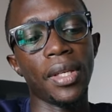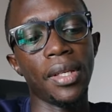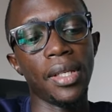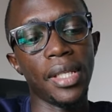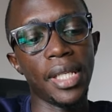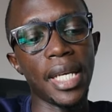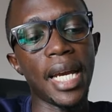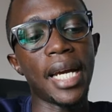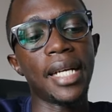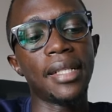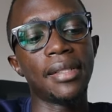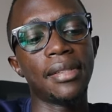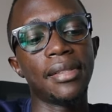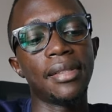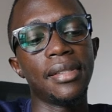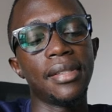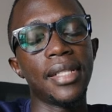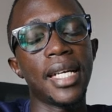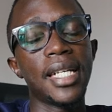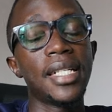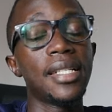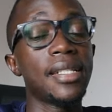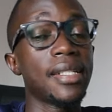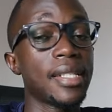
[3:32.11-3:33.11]
Yeah,
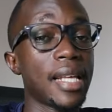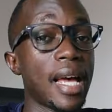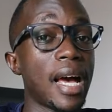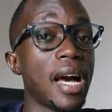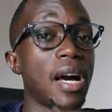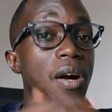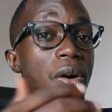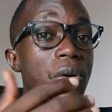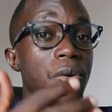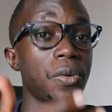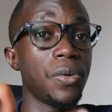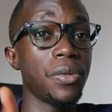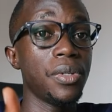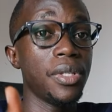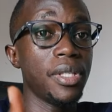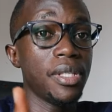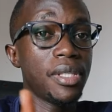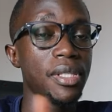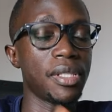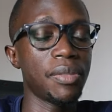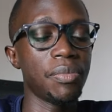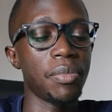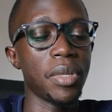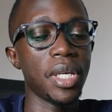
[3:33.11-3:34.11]
that is how
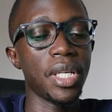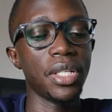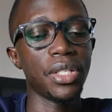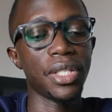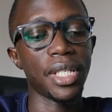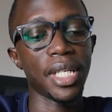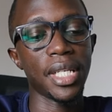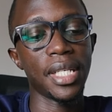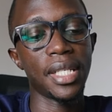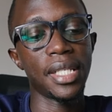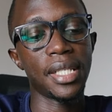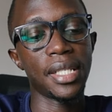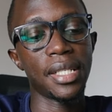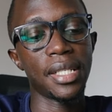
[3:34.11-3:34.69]
it's measured.